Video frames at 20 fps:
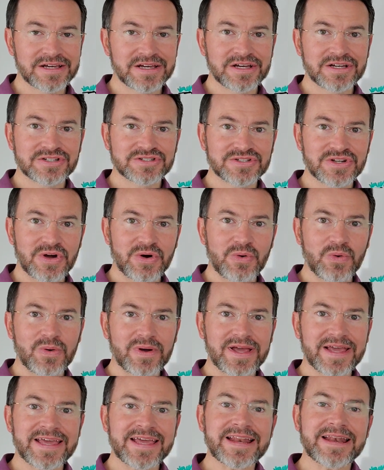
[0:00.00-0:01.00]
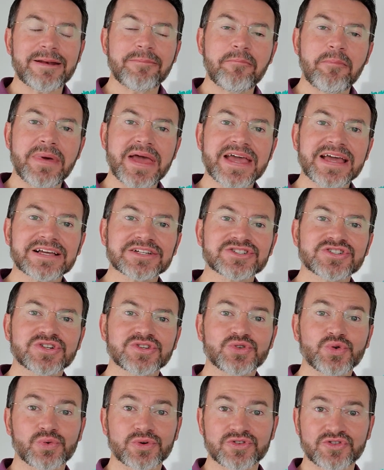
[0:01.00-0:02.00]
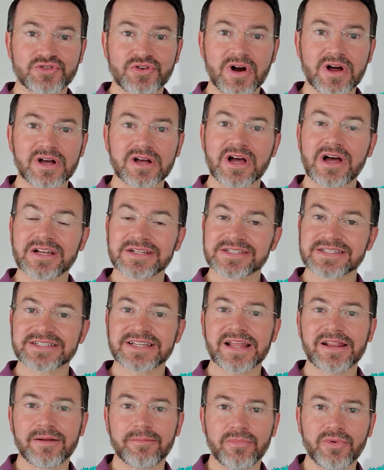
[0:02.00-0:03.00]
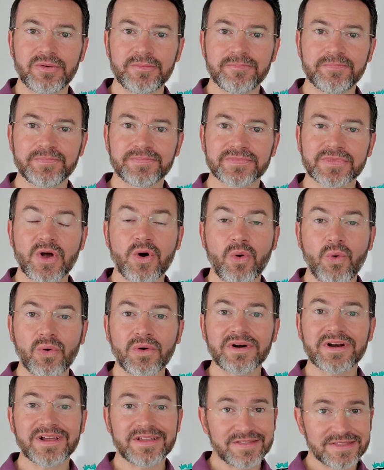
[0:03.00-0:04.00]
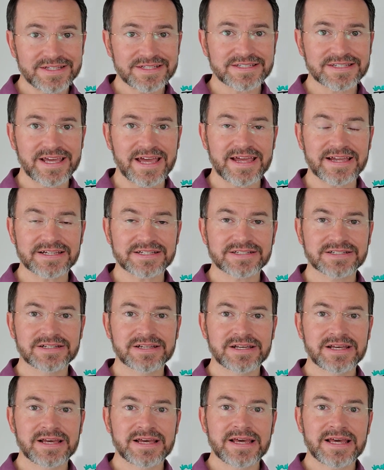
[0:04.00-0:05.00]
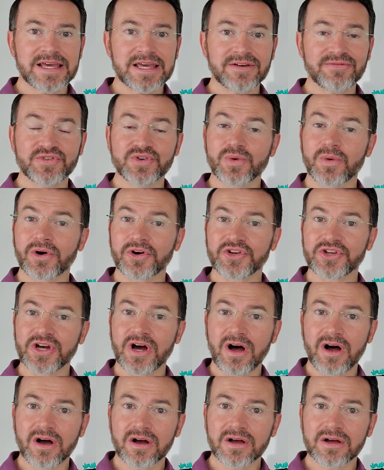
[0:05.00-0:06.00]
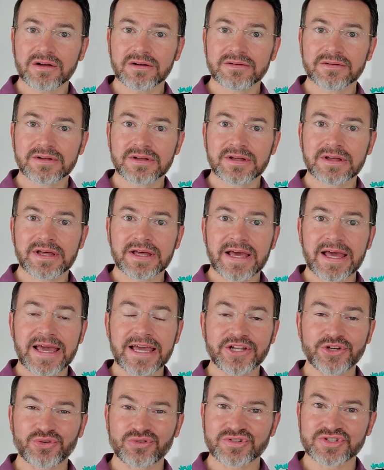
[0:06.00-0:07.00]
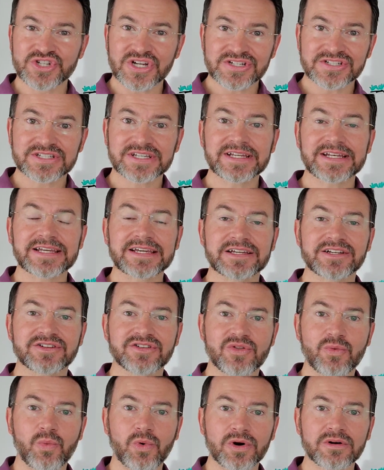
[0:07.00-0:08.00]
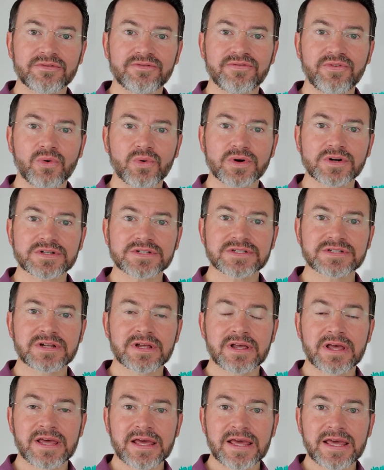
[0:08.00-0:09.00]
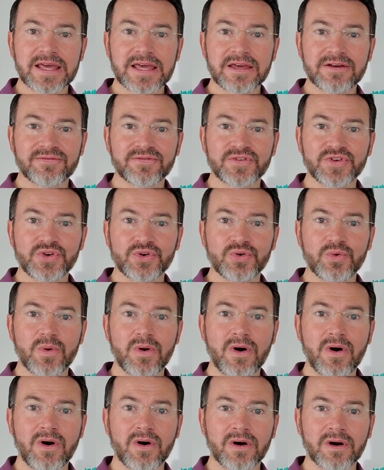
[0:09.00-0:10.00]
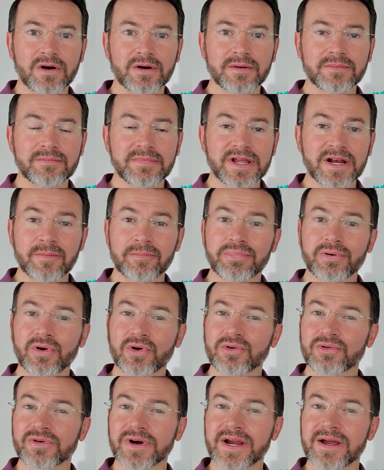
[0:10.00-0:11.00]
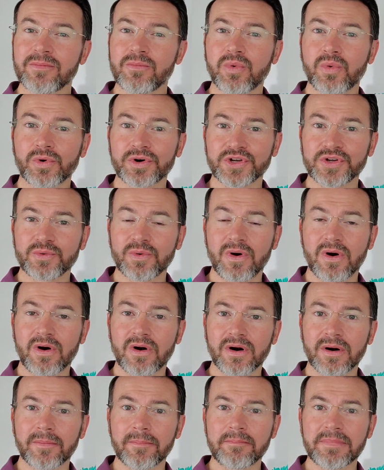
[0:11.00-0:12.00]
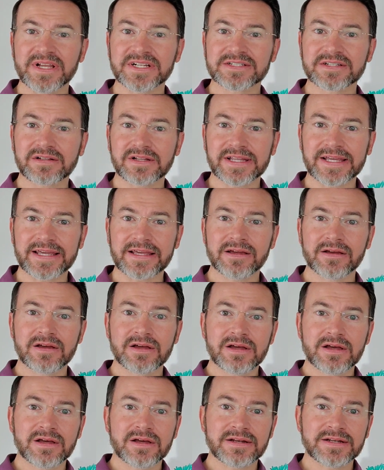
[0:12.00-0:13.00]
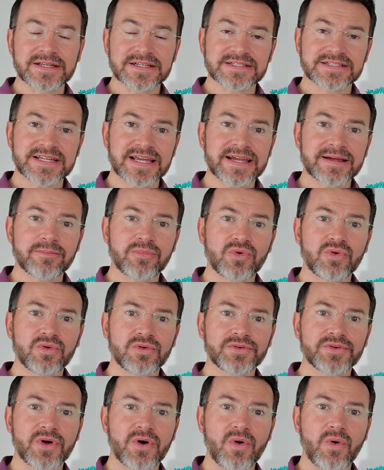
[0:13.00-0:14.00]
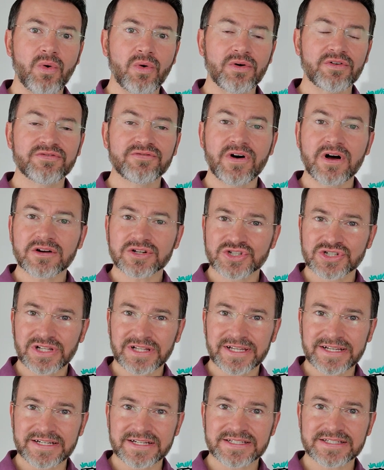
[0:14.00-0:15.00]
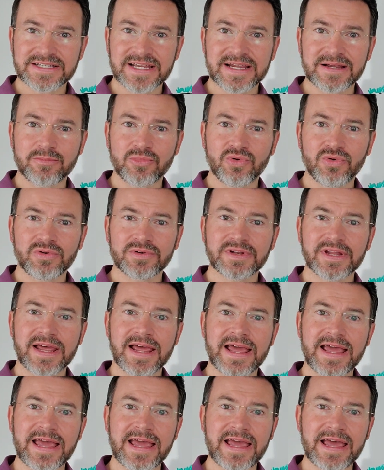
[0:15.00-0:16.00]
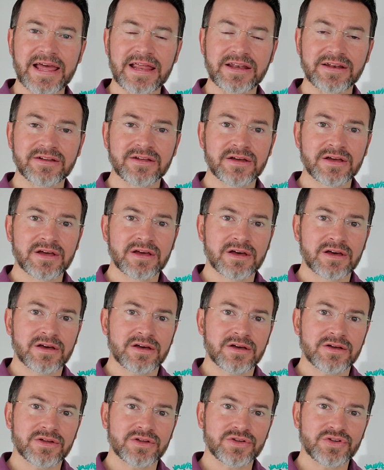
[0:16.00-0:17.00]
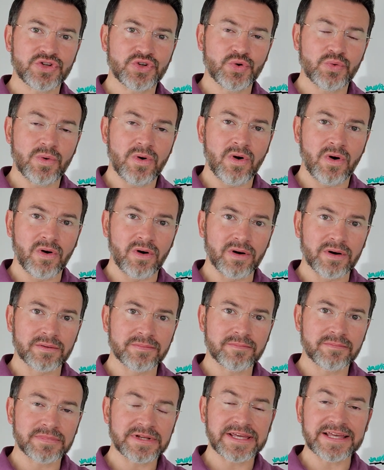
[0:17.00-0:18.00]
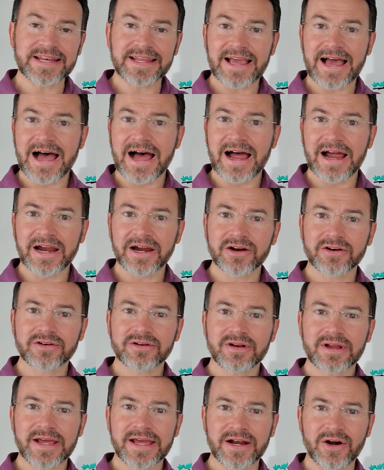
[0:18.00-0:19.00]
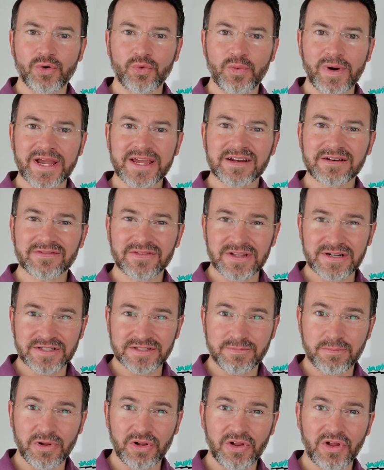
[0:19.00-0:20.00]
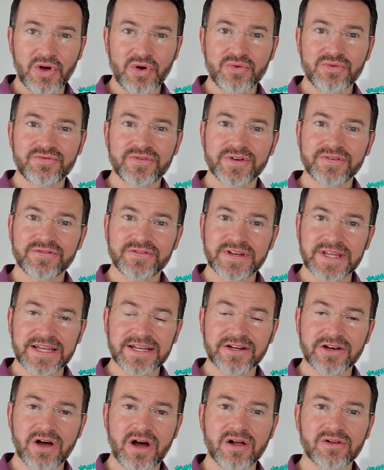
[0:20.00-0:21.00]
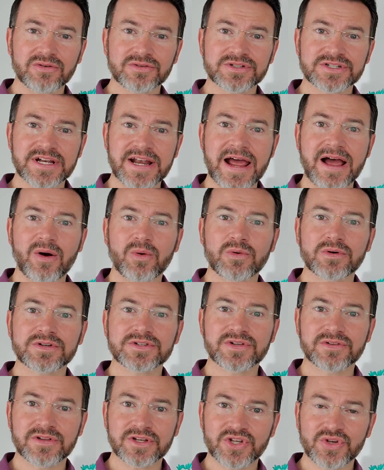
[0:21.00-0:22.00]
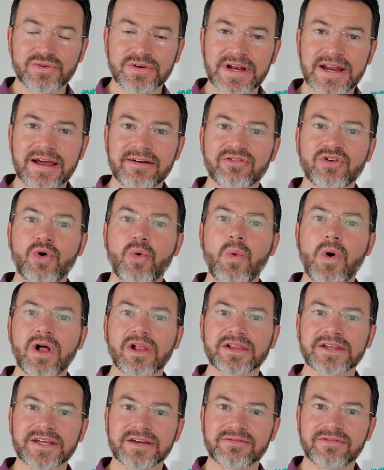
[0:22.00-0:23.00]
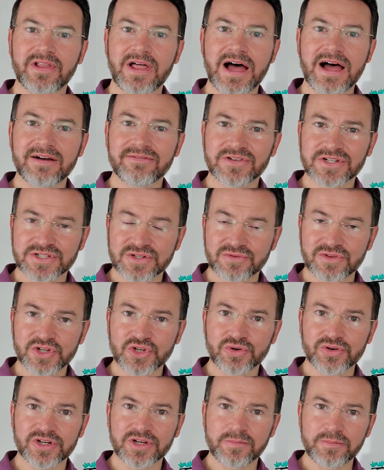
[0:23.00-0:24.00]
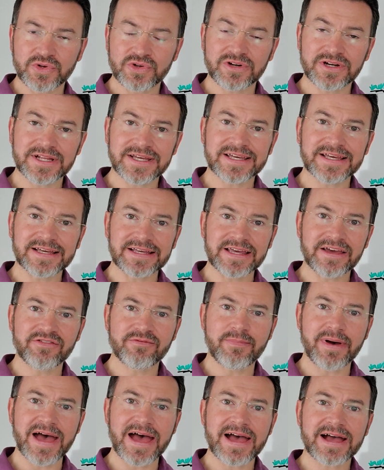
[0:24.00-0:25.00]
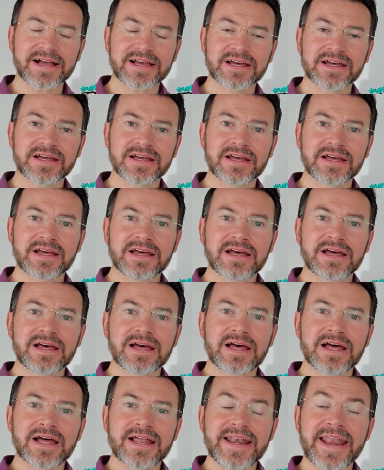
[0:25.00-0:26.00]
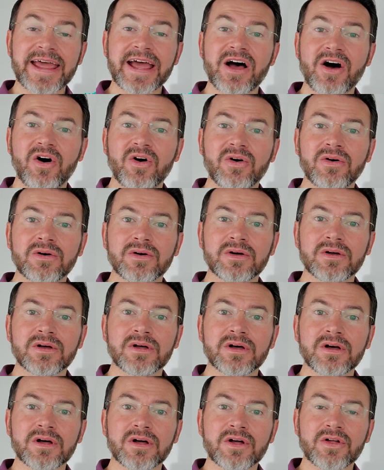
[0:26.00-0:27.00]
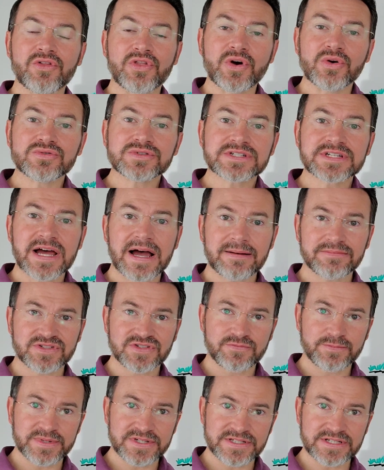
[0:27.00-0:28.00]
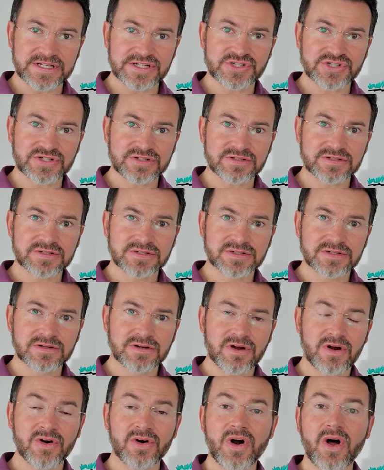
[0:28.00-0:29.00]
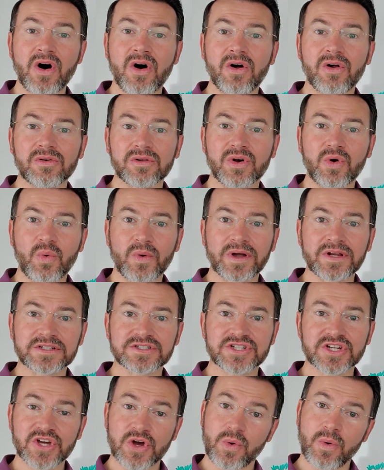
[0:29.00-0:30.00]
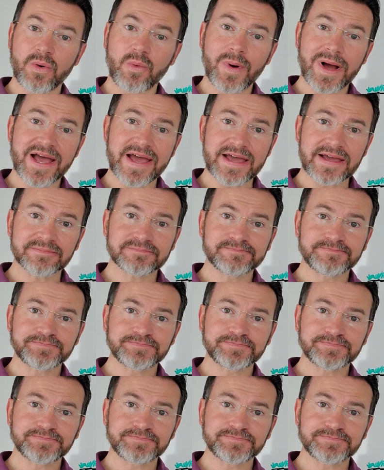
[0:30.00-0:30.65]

So it makes your truck unsellable. Or in this case, if you are young and you're just getting into the workforce, if you are in a program where you are mentally disabled or functionally disabled and you are getting hired at a rate that is below $15 an hour so that you can have quality of life and so that your community can give back, now those types of positions are all going to go away